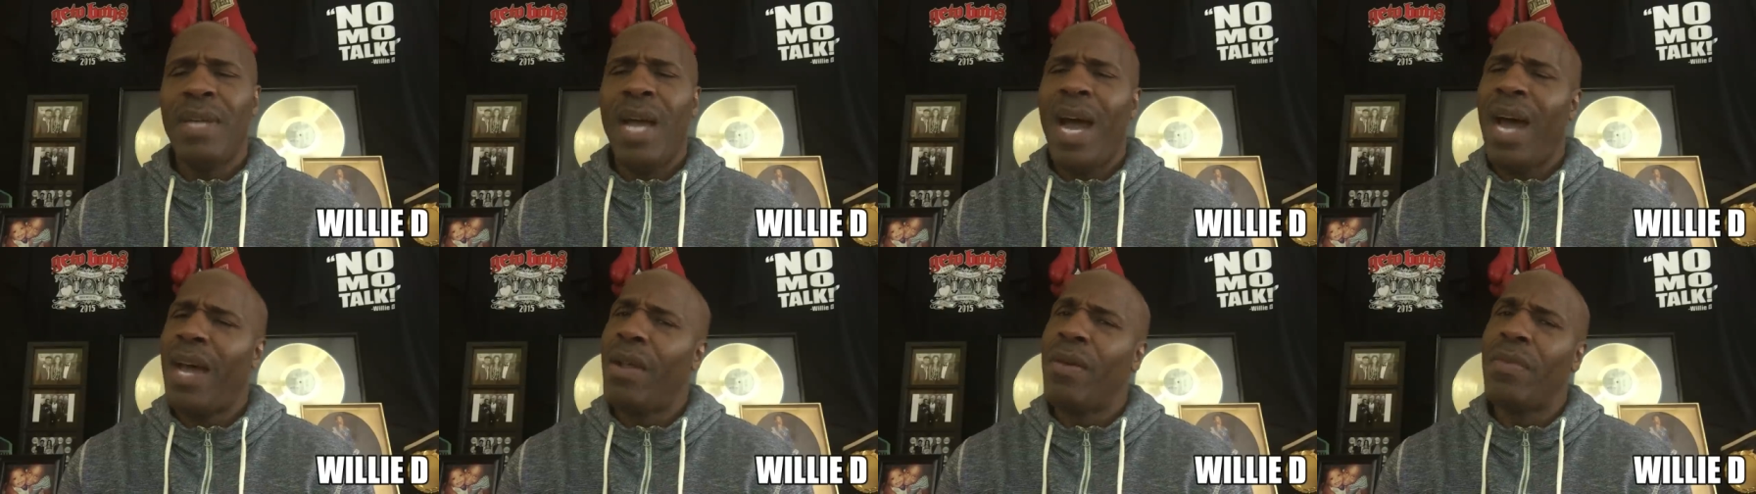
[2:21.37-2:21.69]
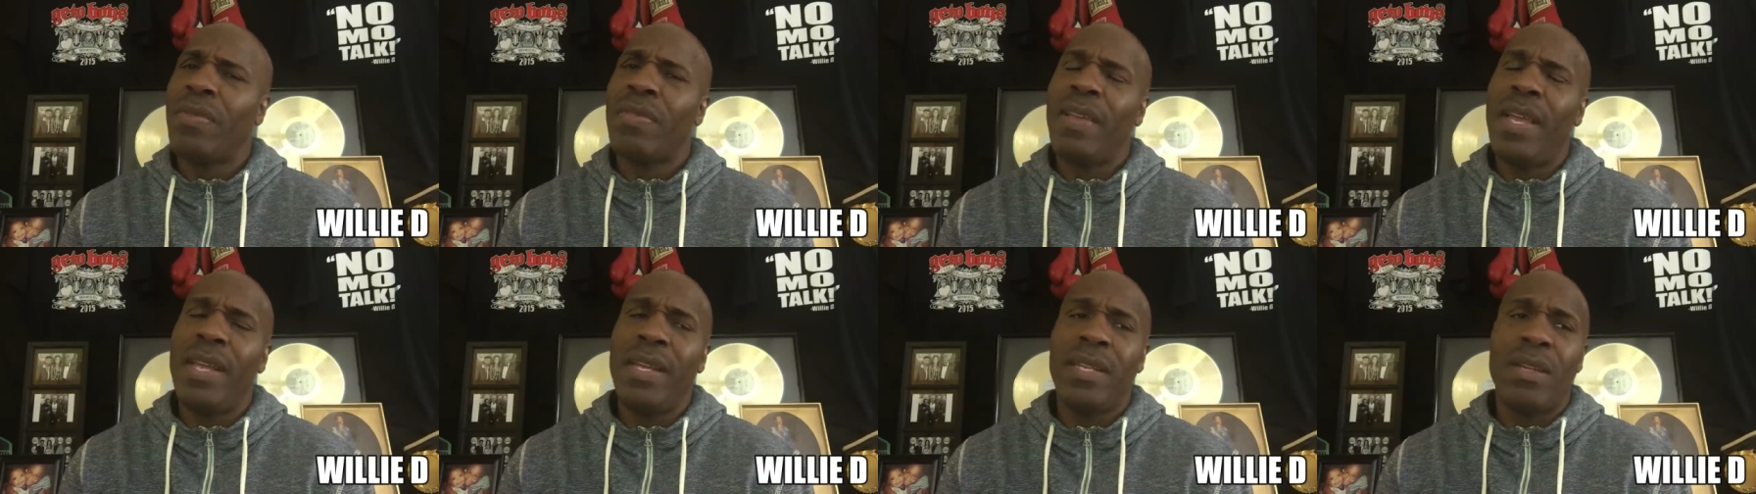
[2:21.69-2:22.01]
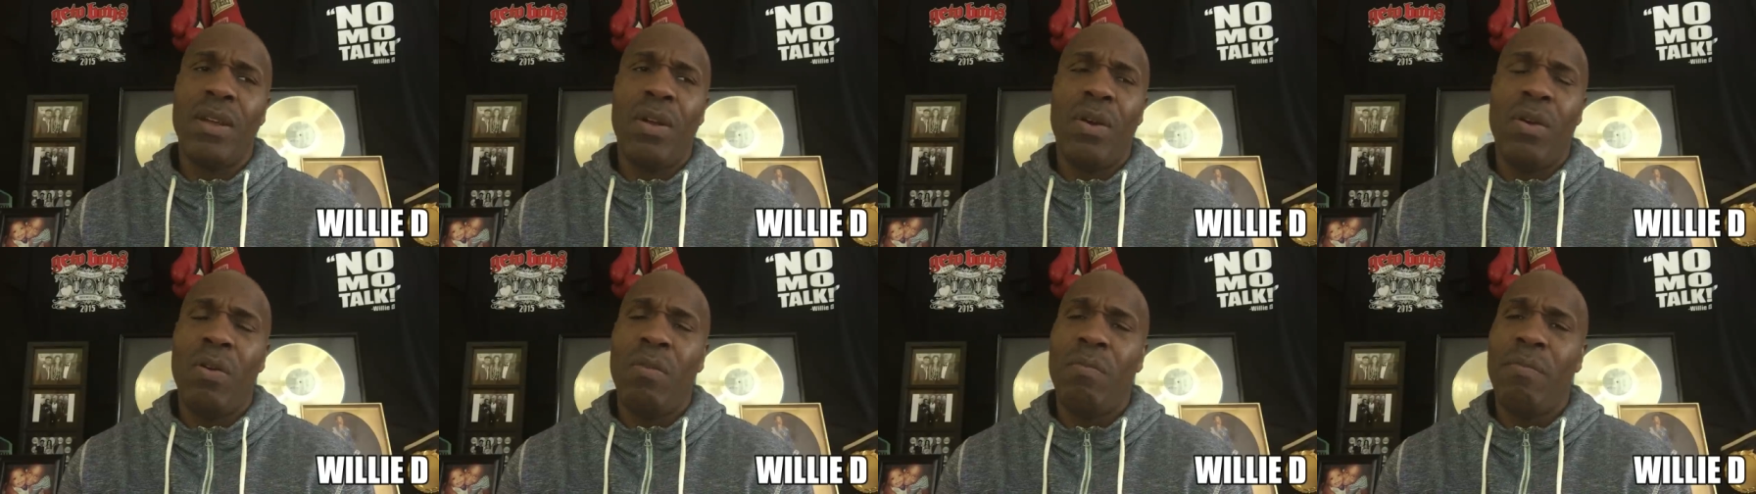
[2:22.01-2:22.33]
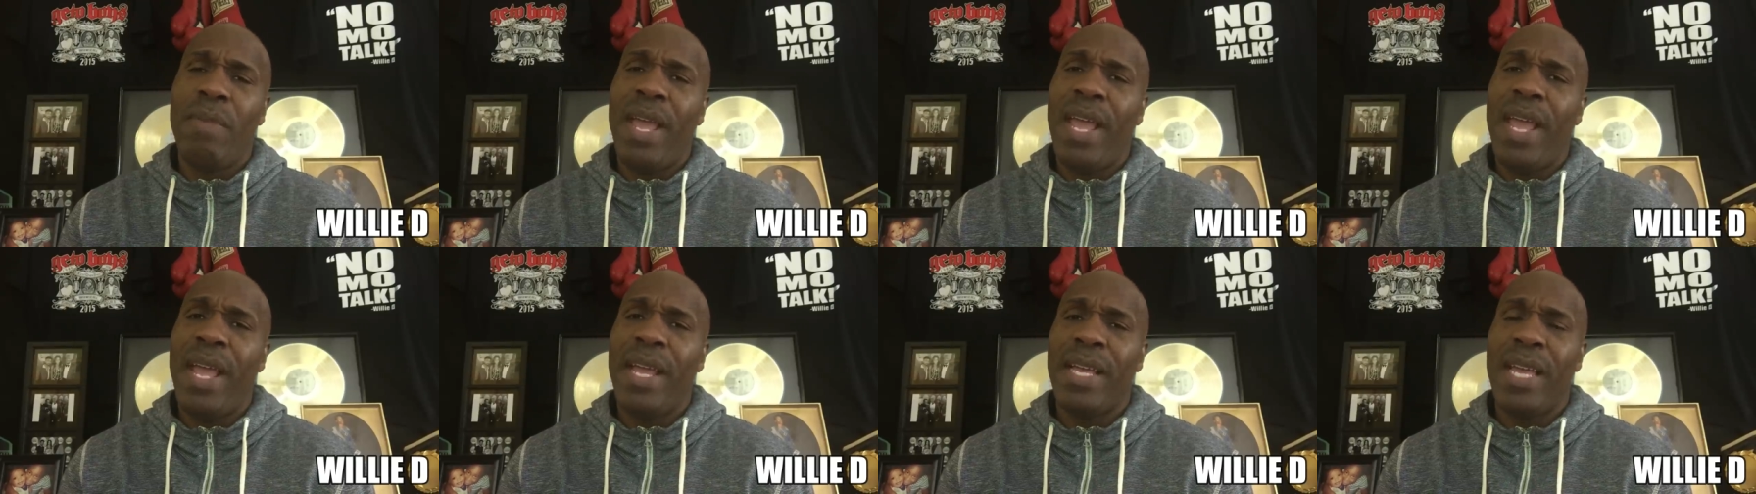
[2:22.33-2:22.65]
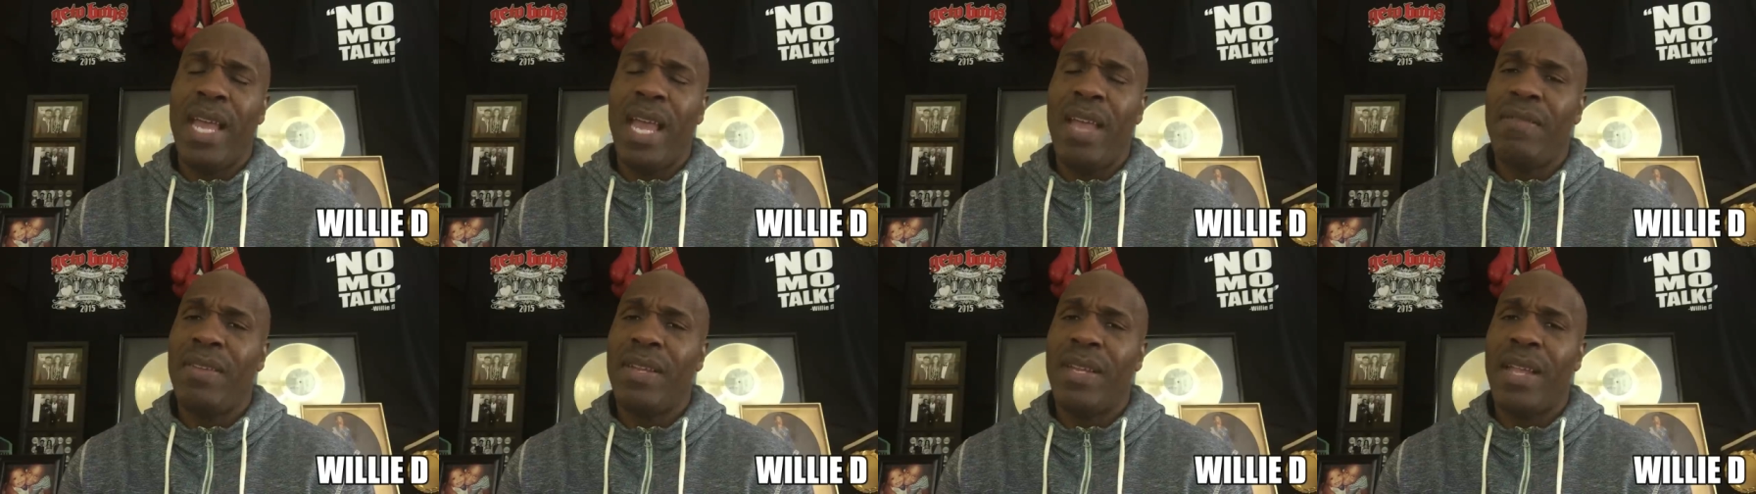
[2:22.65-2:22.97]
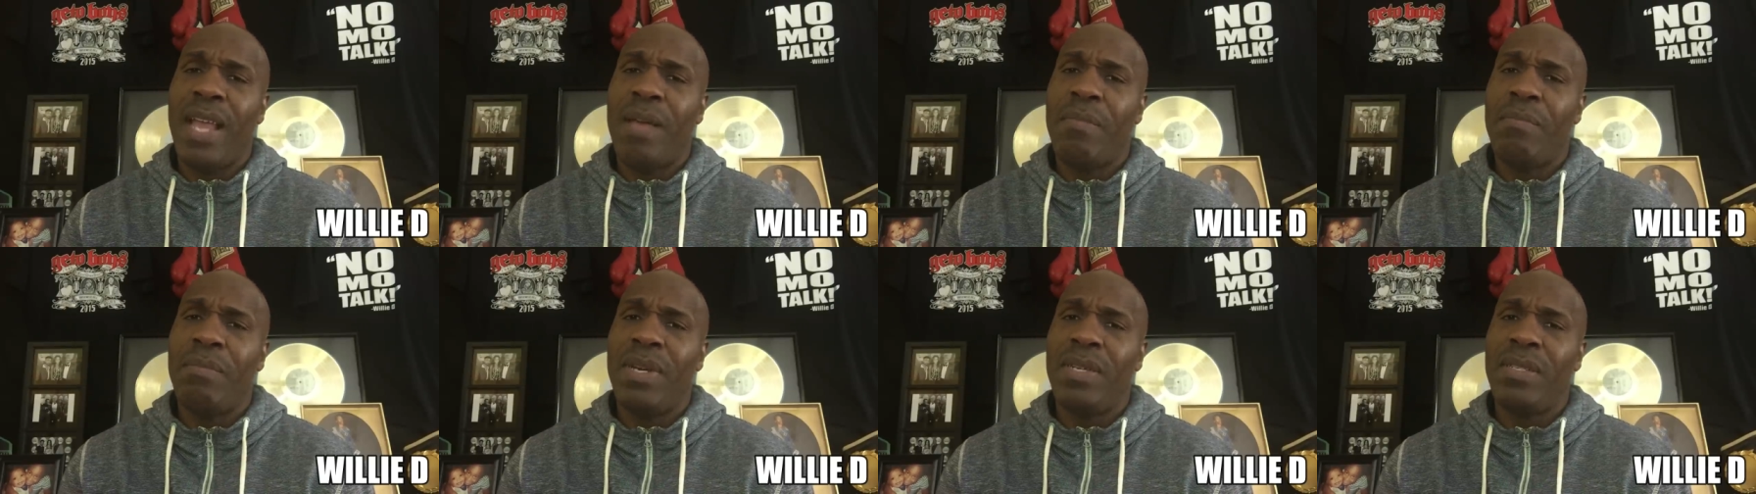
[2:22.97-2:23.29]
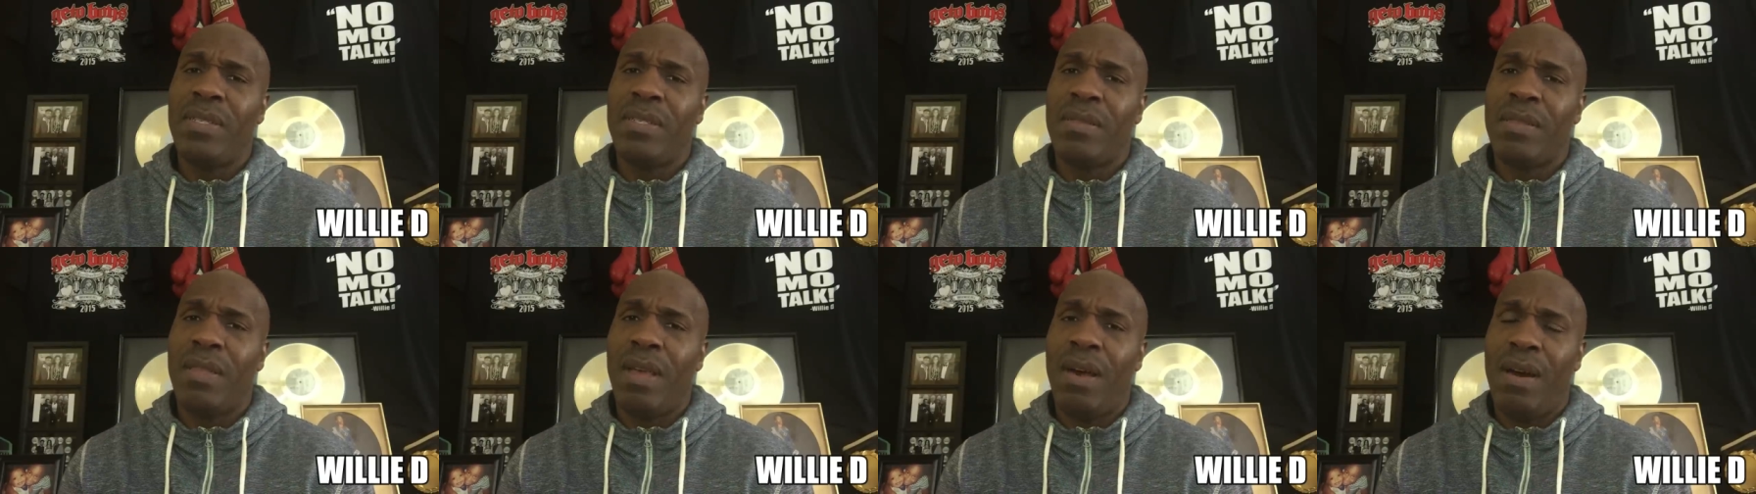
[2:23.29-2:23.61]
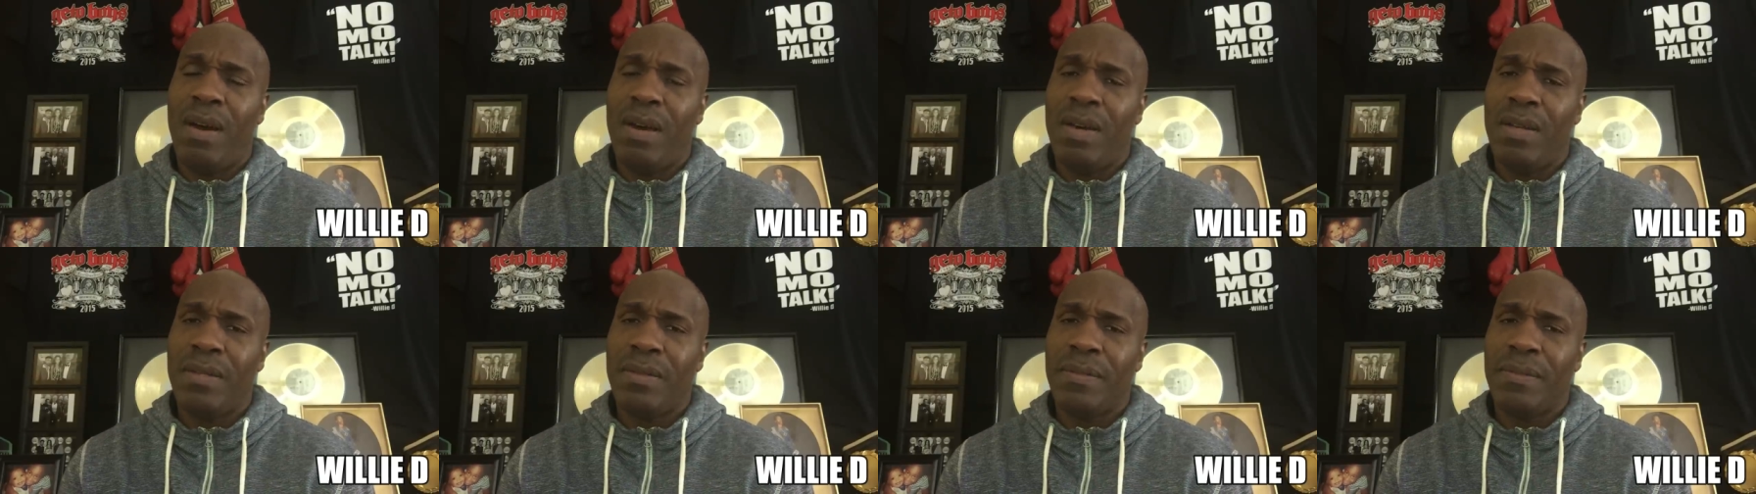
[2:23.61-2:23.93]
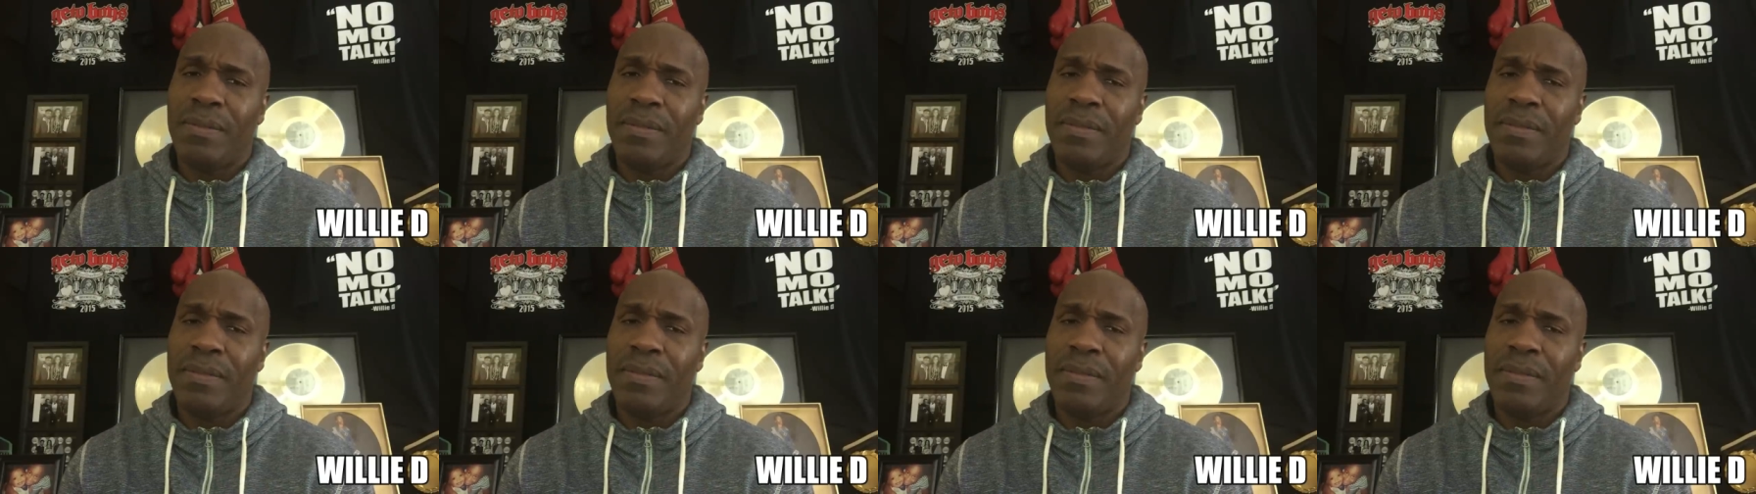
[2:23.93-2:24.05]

I don't think the old man gave it that much thought.